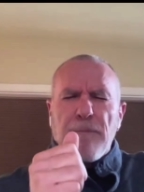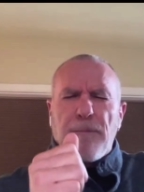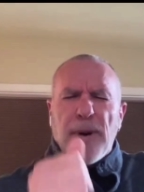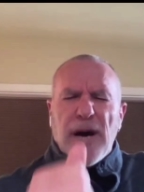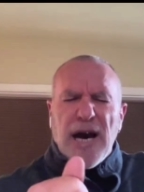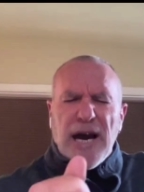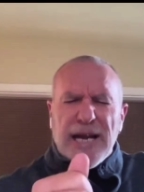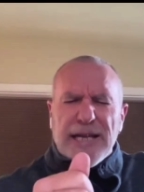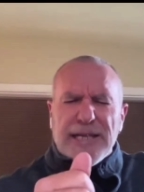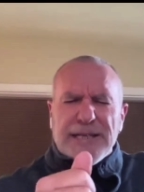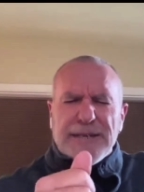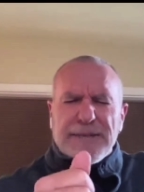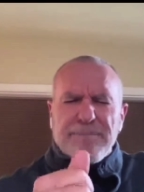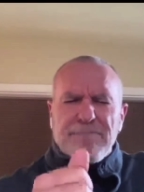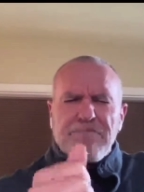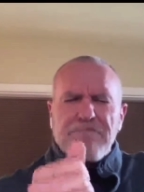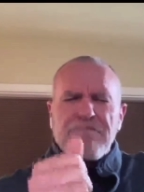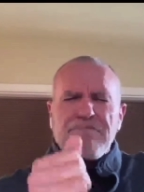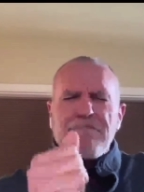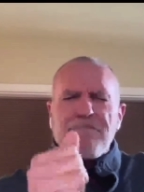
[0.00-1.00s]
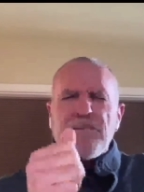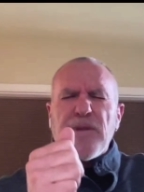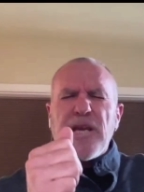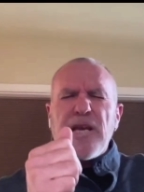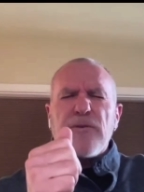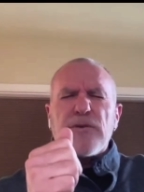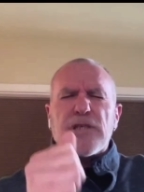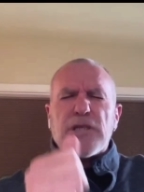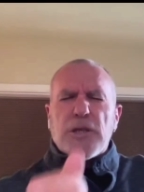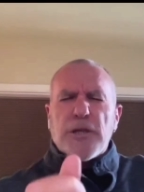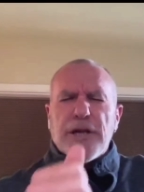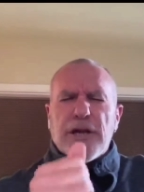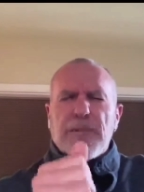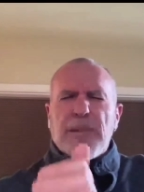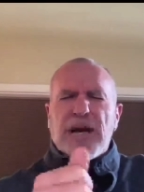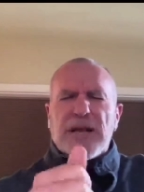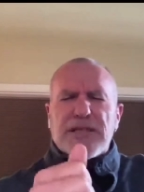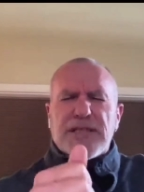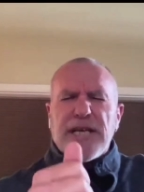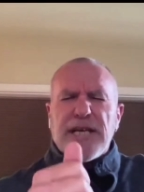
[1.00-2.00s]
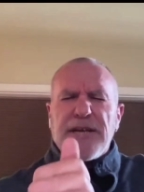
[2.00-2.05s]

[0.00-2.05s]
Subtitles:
But he was clear about